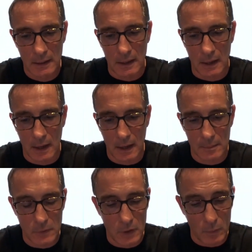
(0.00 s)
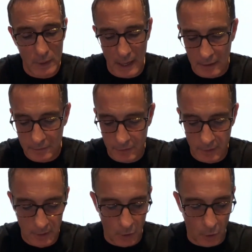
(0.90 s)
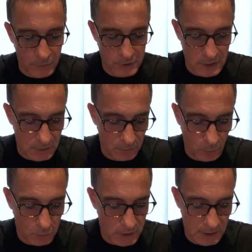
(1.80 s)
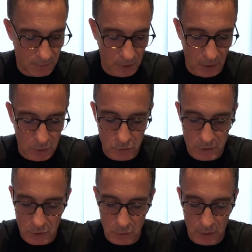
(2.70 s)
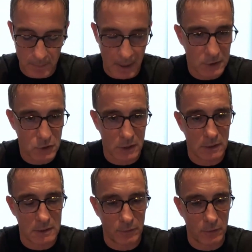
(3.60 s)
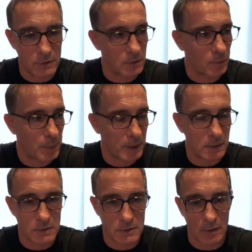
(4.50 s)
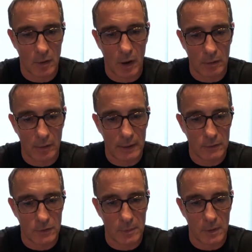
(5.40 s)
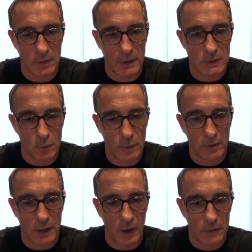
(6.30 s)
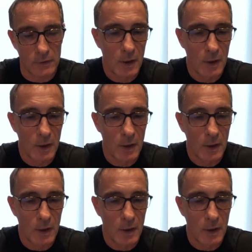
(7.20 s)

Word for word: Um, you know we have offices in 47 countries, you can imagine the difference of opinions there are around some of the things that we regard.